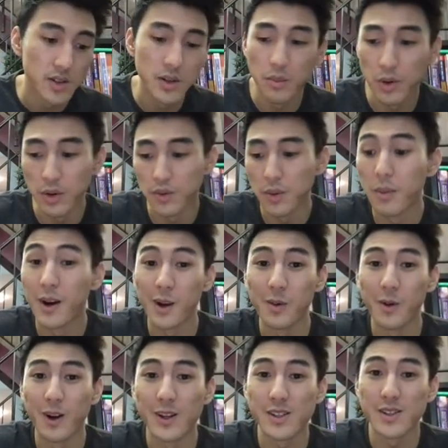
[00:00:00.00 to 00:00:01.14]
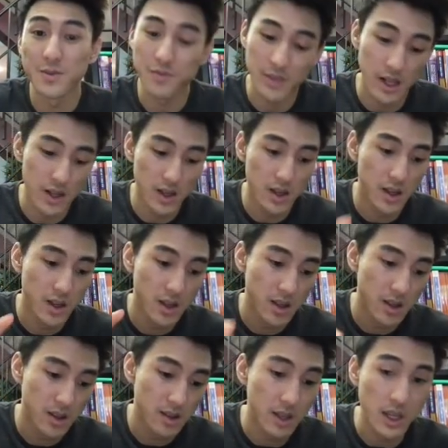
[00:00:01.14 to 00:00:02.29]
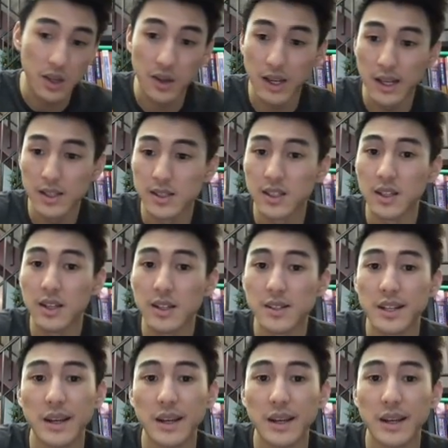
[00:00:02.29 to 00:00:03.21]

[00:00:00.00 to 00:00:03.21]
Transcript: to improve the market watch. Thank you guys. See you next